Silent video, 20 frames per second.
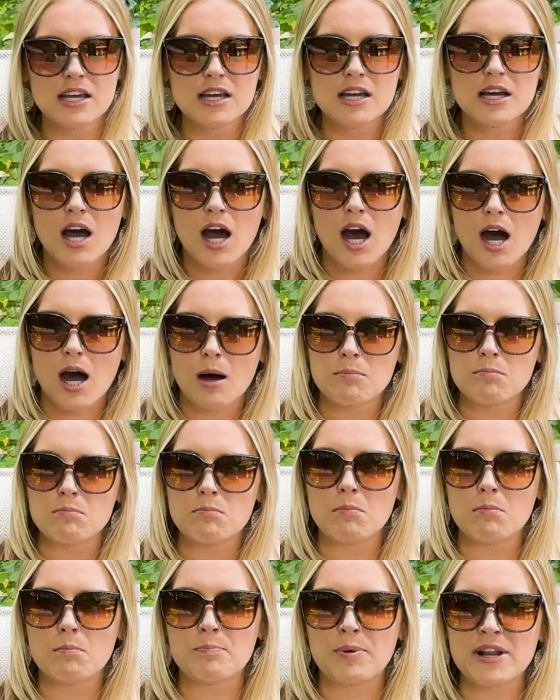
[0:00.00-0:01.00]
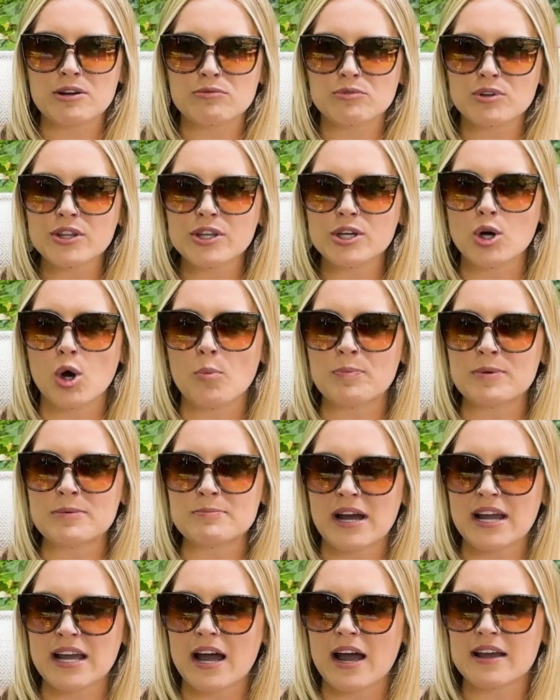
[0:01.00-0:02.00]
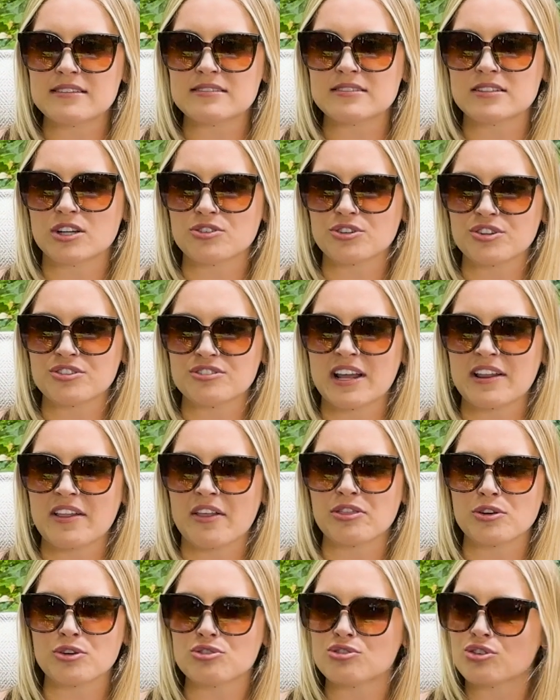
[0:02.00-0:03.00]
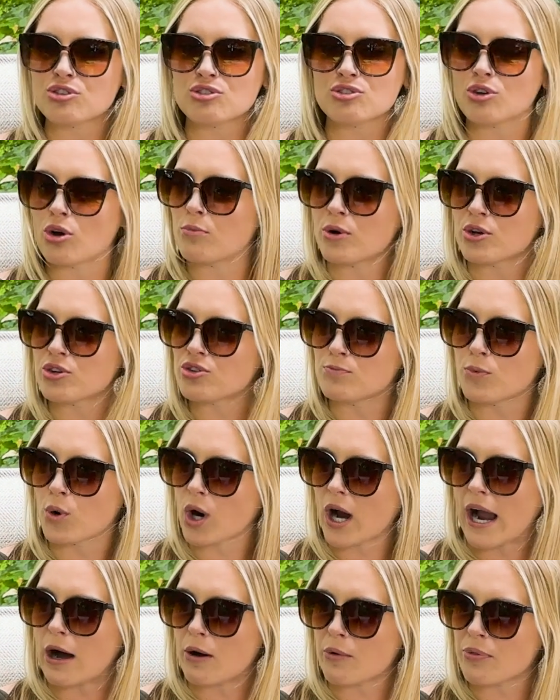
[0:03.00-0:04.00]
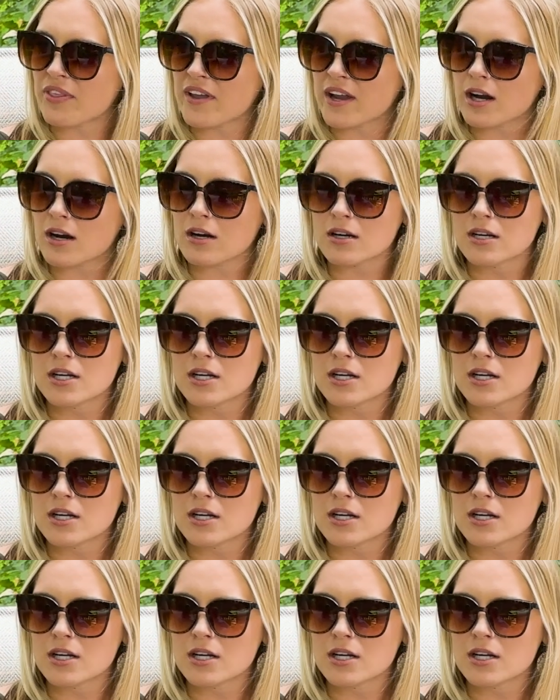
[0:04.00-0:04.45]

But it really opened my eyes to understand that there's just so much more out there.